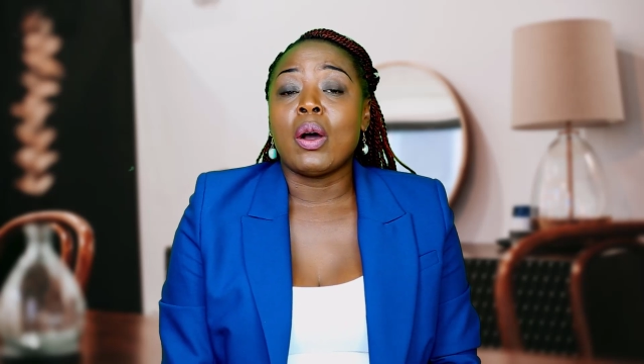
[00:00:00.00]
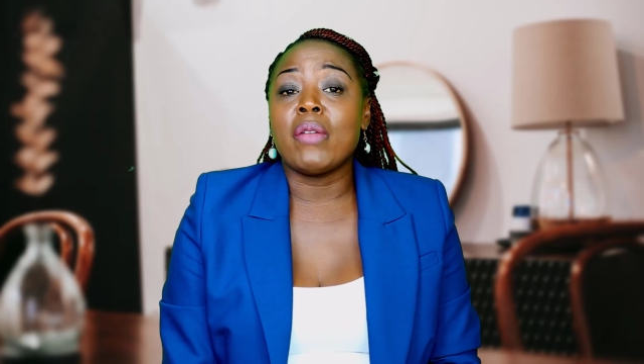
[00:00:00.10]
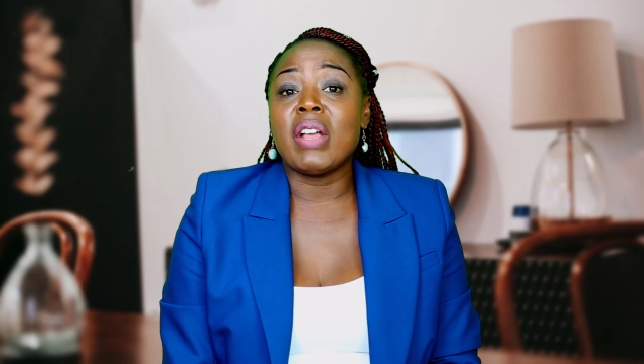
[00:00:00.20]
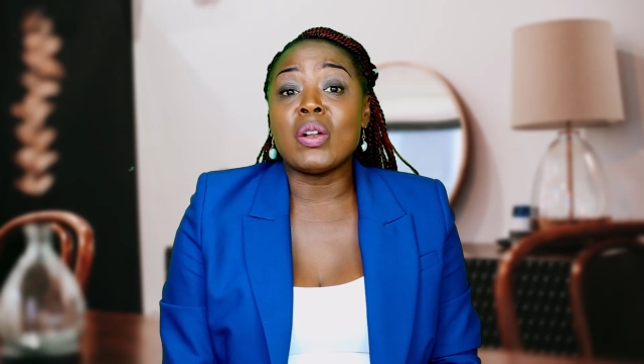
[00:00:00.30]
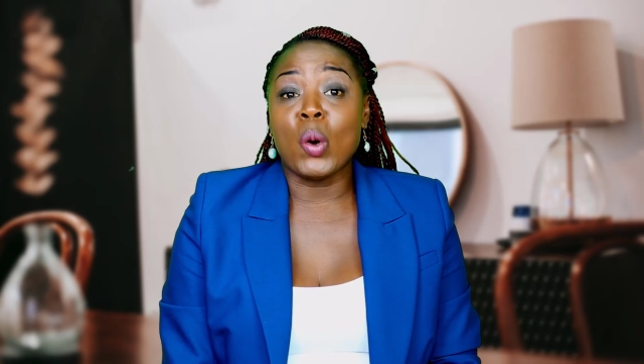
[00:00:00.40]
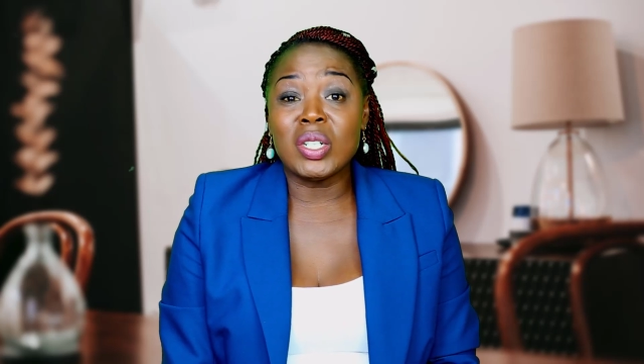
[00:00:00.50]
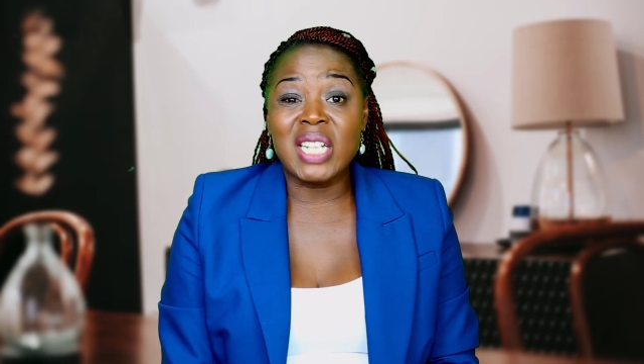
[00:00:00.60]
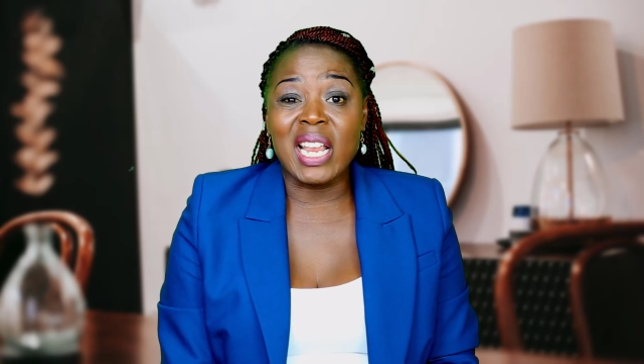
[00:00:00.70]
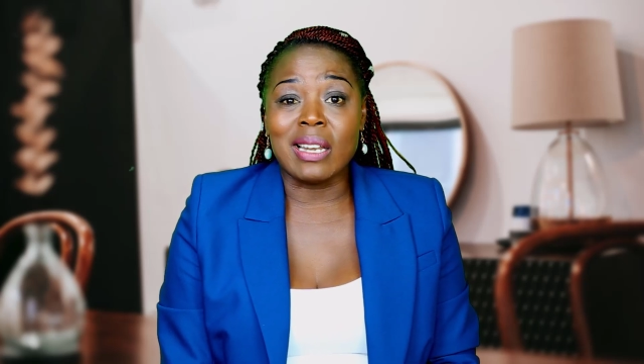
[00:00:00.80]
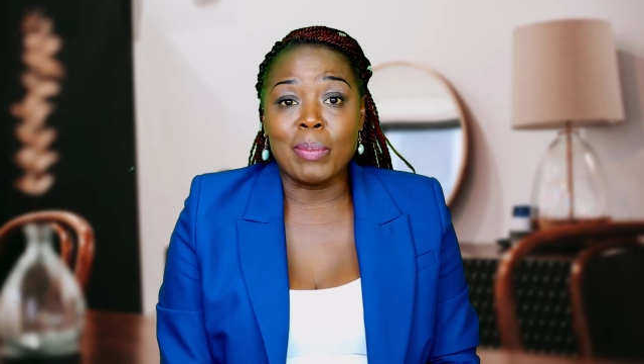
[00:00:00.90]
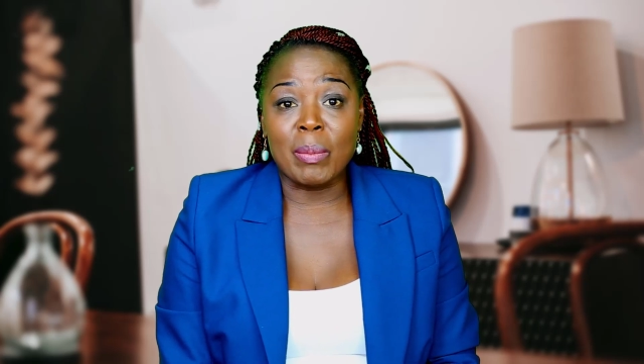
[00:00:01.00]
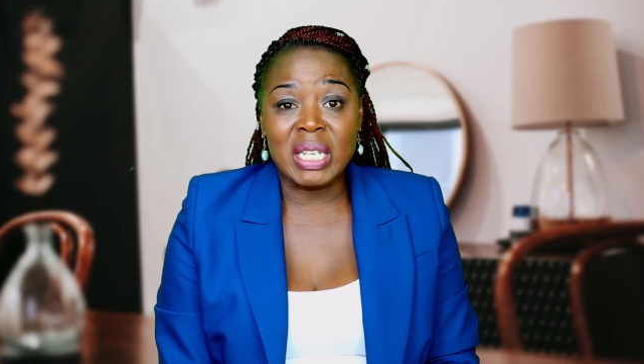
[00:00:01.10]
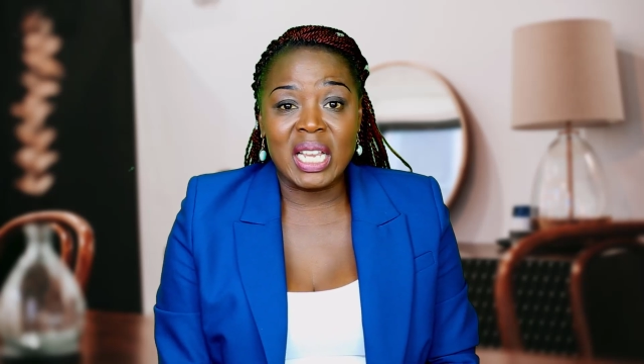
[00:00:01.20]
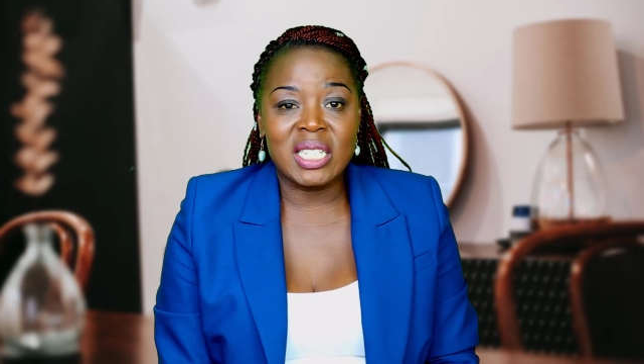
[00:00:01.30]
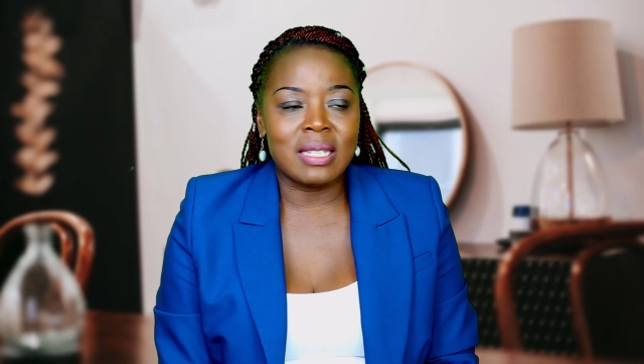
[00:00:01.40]
even online
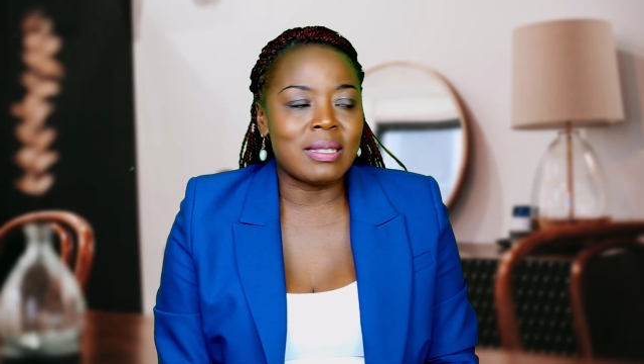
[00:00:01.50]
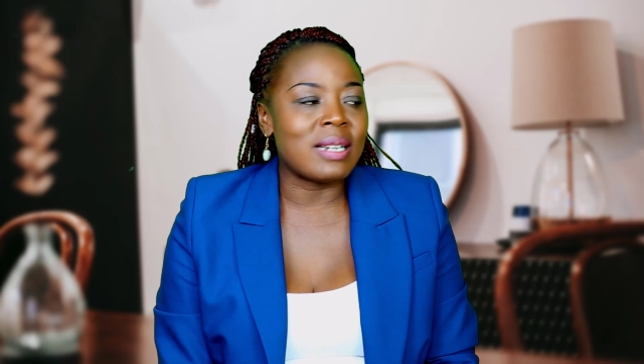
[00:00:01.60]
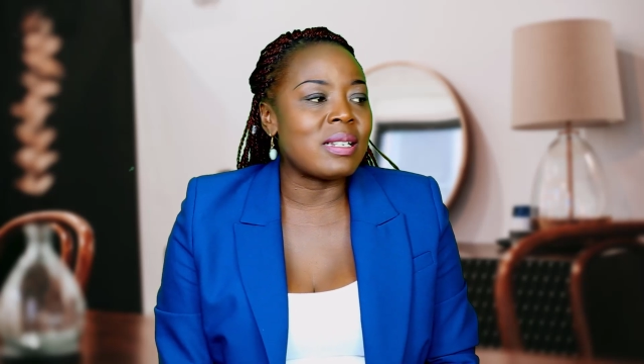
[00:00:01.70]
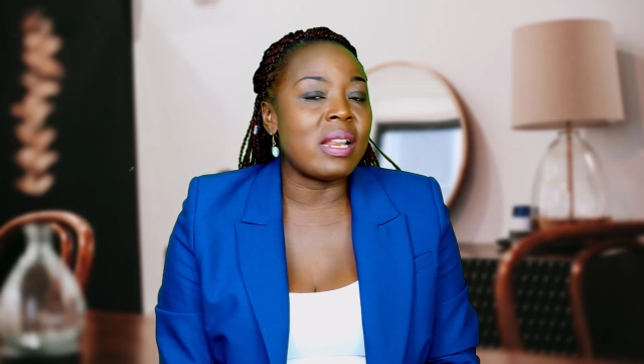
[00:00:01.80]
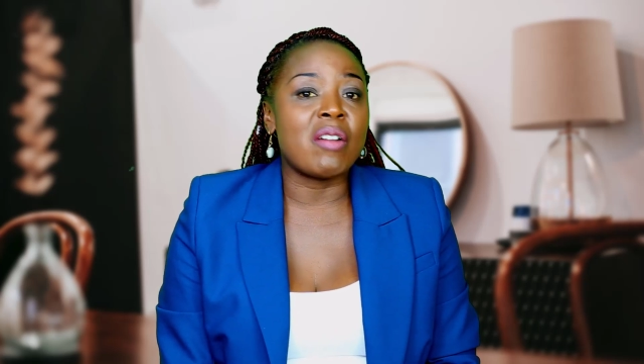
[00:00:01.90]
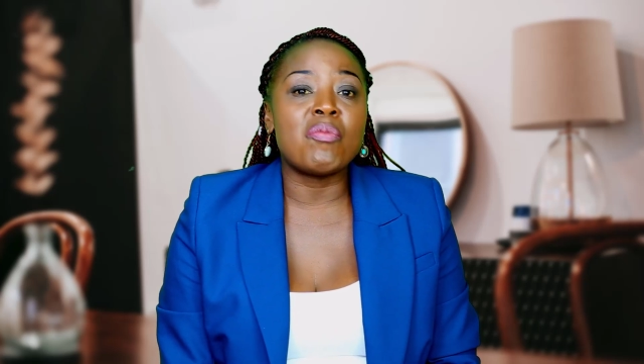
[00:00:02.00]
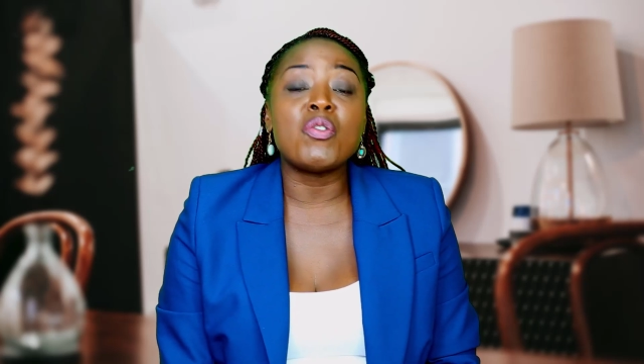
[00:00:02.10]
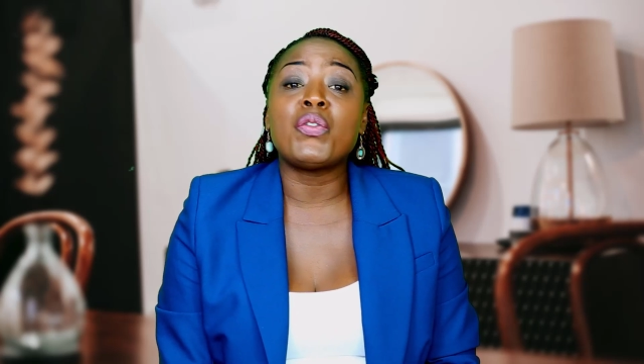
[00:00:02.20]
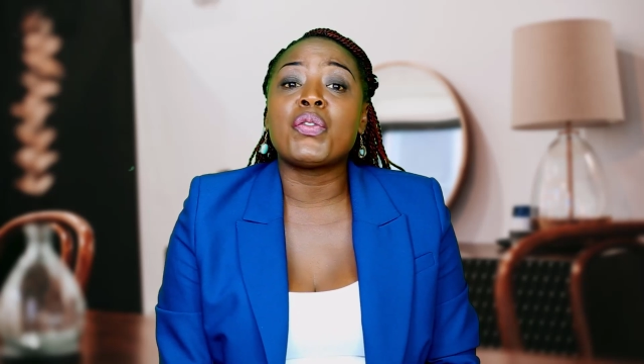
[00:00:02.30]
publications actually have moved